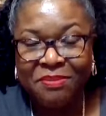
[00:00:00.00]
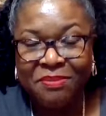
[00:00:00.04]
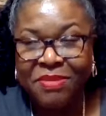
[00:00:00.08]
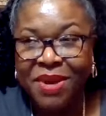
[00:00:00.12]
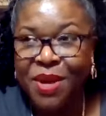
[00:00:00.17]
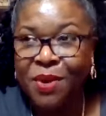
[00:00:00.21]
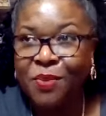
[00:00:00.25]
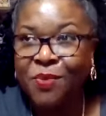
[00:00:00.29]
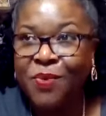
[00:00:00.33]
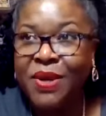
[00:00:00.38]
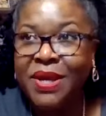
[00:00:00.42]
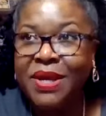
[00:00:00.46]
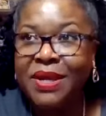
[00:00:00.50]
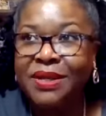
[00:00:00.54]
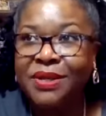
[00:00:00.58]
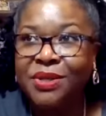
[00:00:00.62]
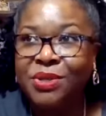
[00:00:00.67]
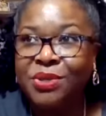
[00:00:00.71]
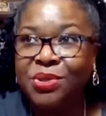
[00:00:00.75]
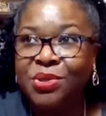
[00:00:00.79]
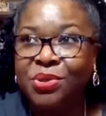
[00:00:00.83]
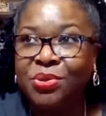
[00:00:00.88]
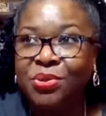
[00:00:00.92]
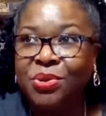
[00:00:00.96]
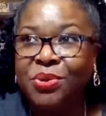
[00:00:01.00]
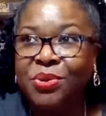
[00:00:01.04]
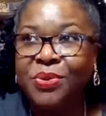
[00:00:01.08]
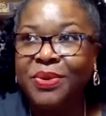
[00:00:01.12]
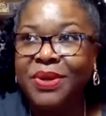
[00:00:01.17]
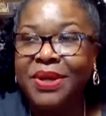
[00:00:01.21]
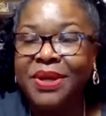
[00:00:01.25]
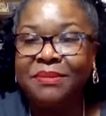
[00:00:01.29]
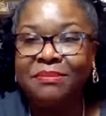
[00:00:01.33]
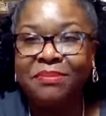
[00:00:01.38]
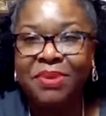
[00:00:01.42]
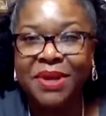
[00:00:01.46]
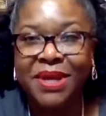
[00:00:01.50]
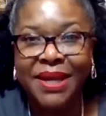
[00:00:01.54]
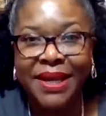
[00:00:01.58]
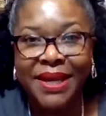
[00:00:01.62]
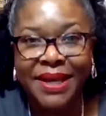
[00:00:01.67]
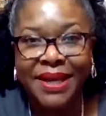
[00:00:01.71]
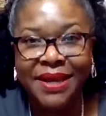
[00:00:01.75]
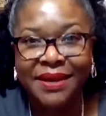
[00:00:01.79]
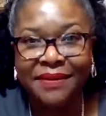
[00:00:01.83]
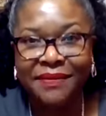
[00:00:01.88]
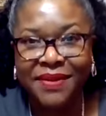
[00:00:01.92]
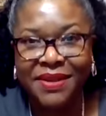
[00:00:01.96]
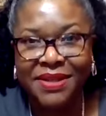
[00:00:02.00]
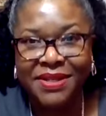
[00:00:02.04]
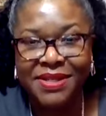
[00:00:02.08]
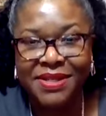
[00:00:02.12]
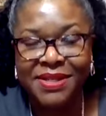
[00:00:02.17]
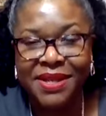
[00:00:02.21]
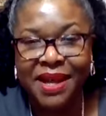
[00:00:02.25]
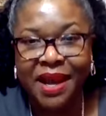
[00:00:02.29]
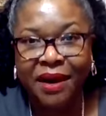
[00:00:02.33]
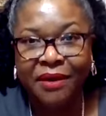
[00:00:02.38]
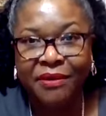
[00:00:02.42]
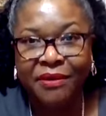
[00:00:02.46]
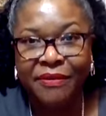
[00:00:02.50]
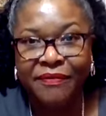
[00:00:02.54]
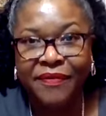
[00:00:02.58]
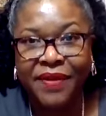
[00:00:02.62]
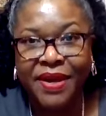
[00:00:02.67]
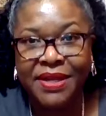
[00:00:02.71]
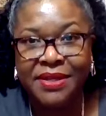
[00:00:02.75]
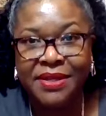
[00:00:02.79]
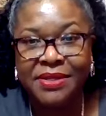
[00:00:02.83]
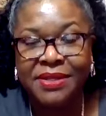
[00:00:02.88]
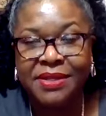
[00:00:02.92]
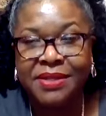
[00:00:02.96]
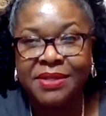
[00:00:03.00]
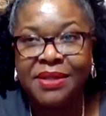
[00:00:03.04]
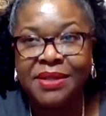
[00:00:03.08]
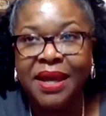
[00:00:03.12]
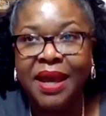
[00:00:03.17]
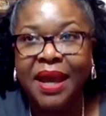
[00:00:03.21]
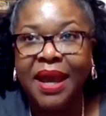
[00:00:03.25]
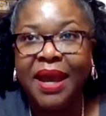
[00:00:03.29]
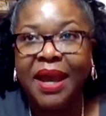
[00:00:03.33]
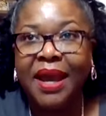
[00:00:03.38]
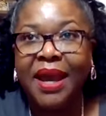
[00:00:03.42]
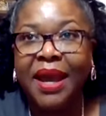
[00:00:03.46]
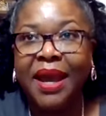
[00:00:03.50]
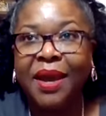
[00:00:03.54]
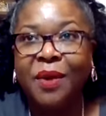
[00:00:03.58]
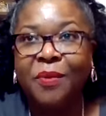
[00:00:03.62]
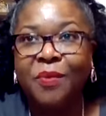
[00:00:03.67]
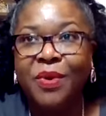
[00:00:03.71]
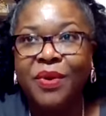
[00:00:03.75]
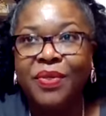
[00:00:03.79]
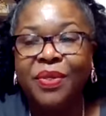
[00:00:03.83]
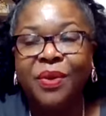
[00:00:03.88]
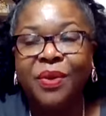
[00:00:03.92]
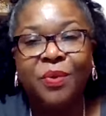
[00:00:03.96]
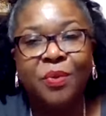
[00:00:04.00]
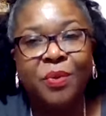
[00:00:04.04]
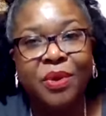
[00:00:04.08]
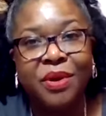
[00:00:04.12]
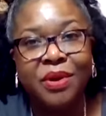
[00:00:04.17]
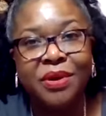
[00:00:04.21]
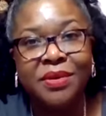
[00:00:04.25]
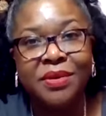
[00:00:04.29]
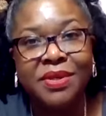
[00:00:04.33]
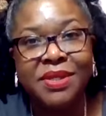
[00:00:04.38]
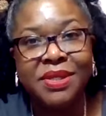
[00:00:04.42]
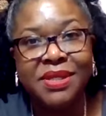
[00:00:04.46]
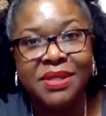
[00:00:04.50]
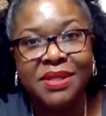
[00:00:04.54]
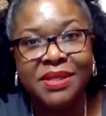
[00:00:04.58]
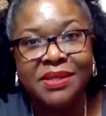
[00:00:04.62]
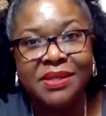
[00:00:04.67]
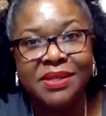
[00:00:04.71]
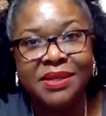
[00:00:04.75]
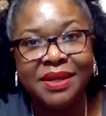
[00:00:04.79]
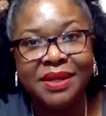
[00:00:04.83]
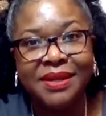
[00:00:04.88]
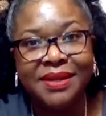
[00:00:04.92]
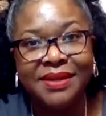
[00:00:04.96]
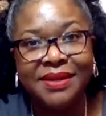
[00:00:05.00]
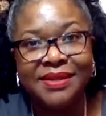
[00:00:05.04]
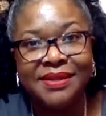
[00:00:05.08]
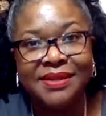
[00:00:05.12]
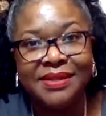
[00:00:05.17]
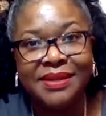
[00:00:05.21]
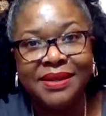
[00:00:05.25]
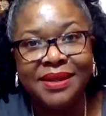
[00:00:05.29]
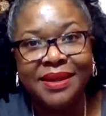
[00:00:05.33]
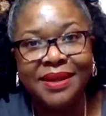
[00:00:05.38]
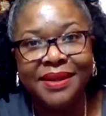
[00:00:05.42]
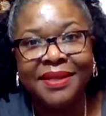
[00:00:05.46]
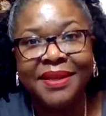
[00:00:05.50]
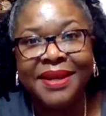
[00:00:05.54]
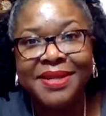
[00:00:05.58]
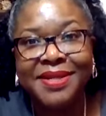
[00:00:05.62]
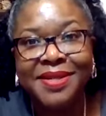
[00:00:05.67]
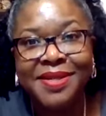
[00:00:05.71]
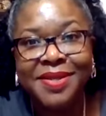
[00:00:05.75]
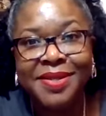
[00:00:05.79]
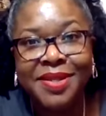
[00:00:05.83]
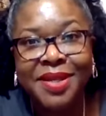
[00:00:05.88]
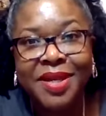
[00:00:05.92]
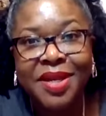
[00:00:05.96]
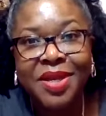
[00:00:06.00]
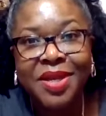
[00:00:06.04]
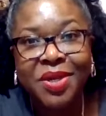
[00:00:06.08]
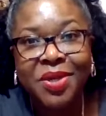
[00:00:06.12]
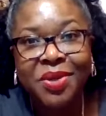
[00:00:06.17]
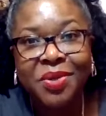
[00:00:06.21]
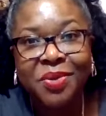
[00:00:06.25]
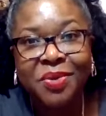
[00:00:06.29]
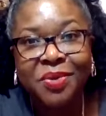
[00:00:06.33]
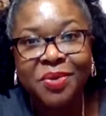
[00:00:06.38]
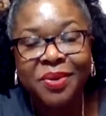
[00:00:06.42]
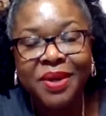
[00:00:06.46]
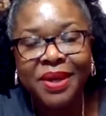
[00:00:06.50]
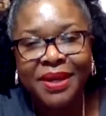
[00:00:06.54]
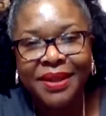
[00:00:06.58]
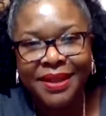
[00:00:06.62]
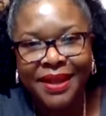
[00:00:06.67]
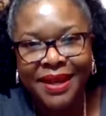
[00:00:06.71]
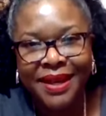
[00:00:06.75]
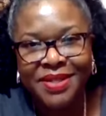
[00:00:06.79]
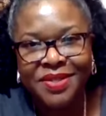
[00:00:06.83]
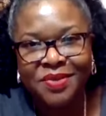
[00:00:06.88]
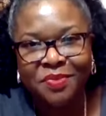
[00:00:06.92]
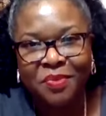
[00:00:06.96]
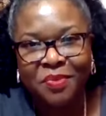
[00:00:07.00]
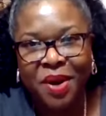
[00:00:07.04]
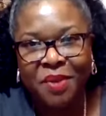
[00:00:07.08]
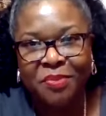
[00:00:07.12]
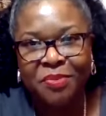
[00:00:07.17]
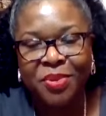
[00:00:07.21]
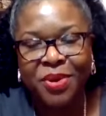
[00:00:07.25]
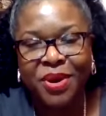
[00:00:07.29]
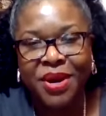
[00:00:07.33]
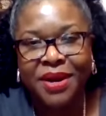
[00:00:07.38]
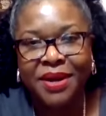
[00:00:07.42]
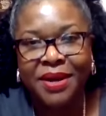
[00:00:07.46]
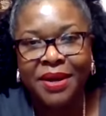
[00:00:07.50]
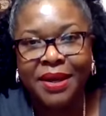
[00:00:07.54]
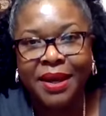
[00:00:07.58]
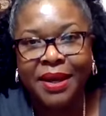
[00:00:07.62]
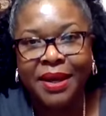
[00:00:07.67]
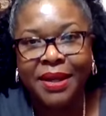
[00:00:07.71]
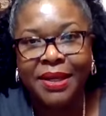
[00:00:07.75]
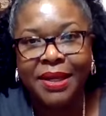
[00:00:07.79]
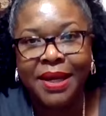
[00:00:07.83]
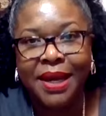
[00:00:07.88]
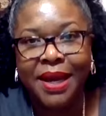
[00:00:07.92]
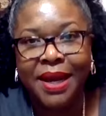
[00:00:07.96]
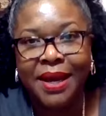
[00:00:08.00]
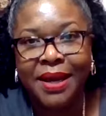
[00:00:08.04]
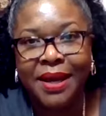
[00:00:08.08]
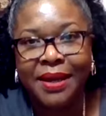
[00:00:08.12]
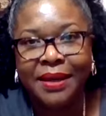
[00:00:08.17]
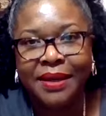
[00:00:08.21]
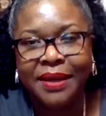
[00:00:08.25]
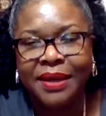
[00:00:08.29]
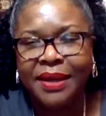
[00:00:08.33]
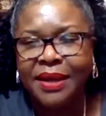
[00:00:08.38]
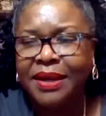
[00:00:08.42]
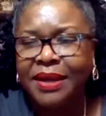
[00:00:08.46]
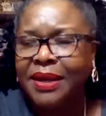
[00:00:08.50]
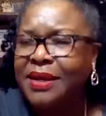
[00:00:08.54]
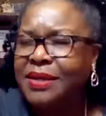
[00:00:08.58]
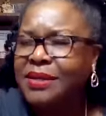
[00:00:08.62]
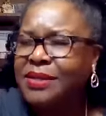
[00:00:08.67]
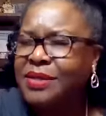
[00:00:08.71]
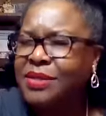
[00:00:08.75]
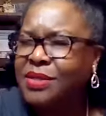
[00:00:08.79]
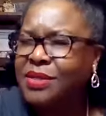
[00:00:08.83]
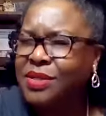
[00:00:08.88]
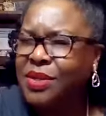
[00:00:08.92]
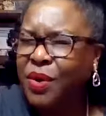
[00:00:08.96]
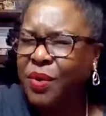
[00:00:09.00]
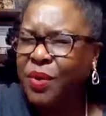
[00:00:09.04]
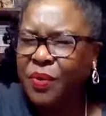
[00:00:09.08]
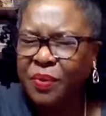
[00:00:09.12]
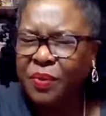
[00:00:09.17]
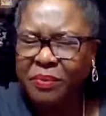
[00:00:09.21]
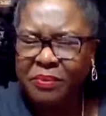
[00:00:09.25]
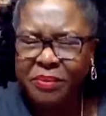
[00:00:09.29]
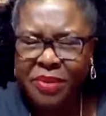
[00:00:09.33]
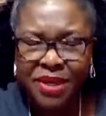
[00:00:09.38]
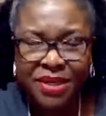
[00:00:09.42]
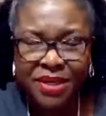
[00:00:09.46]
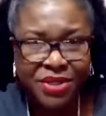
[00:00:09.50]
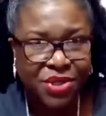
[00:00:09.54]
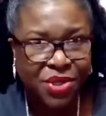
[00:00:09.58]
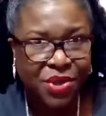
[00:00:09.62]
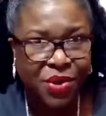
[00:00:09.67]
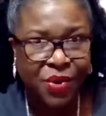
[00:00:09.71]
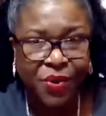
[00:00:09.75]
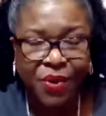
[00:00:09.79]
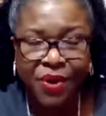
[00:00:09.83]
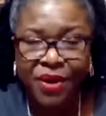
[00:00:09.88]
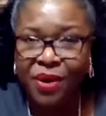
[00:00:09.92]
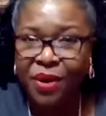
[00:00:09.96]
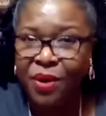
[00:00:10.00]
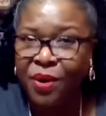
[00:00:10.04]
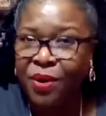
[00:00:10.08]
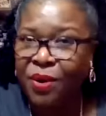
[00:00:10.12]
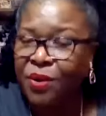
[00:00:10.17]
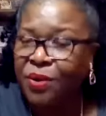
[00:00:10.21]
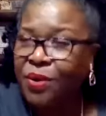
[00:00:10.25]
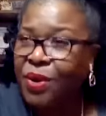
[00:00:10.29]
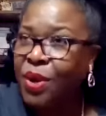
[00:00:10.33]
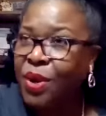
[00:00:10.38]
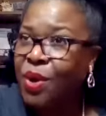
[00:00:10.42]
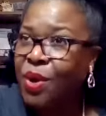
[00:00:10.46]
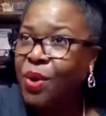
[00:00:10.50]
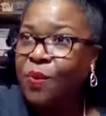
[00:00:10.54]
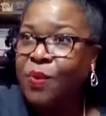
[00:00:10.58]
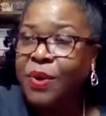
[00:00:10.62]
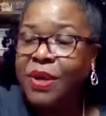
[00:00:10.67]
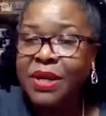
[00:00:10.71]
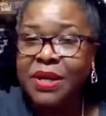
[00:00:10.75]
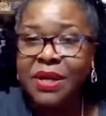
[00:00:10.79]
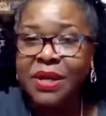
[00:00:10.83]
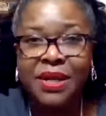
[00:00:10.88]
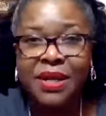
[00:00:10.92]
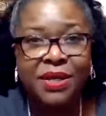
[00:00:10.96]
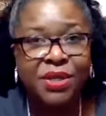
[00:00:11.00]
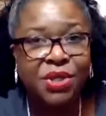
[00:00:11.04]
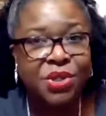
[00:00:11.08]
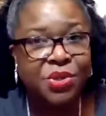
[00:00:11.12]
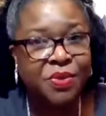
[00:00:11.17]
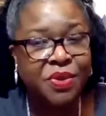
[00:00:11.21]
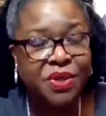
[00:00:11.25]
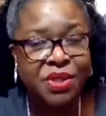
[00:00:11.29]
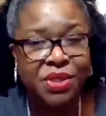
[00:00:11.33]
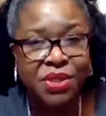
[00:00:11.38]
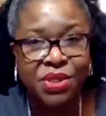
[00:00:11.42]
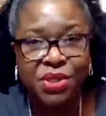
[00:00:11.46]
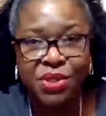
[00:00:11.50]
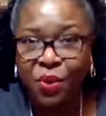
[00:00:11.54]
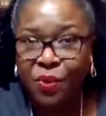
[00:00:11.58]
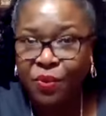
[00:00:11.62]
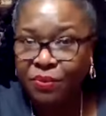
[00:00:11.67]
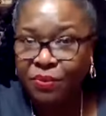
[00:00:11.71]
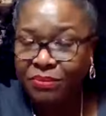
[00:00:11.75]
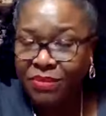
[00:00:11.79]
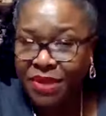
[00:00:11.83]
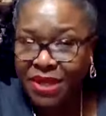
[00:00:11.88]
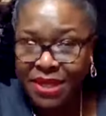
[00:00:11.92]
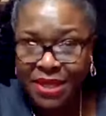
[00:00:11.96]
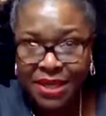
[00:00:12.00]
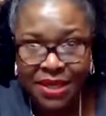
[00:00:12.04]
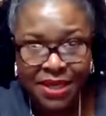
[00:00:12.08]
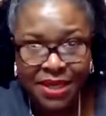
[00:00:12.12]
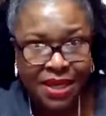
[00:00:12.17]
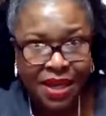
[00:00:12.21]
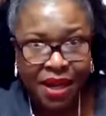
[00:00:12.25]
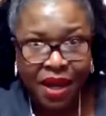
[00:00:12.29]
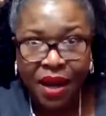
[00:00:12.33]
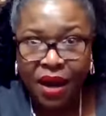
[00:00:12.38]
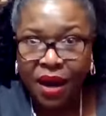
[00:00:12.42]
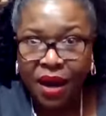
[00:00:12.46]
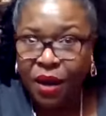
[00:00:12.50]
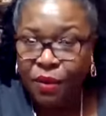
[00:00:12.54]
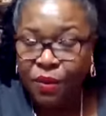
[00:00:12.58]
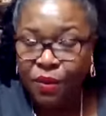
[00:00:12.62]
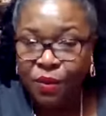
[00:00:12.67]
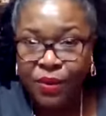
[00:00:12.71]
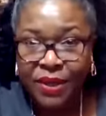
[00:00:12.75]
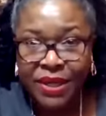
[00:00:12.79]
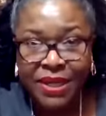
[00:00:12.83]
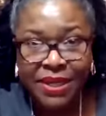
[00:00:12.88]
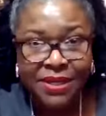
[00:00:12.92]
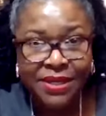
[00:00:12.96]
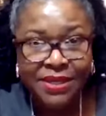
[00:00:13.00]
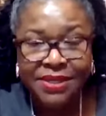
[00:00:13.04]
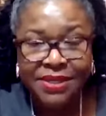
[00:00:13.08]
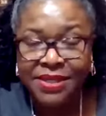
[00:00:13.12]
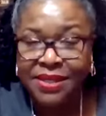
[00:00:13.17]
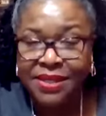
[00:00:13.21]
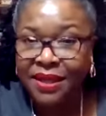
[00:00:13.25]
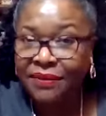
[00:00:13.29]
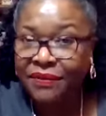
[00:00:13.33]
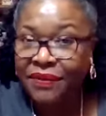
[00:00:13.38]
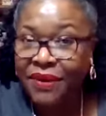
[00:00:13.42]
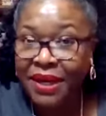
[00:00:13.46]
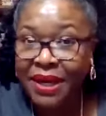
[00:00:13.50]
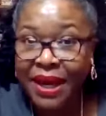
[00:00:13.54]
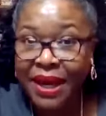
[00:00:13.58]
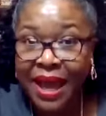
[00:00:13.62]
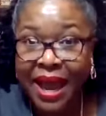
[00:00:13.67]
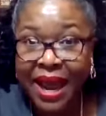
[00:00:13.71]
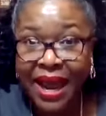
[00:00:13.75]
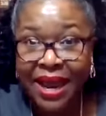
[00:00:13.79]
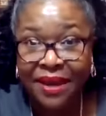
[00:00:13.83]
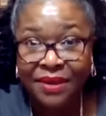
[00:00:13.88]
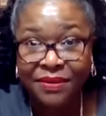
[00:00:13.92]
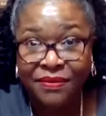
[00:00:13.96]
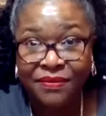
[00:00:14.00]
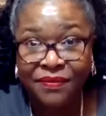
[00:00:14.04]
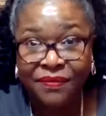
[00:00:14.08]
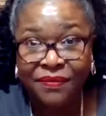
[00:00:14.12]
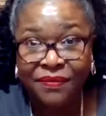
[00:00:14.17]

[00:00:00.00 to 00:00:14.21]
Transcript: May we truly be living sacrifices. And when the world sees us, they see you. That's my prayer today, God. There's so much going on. We need you in so many arenas of life.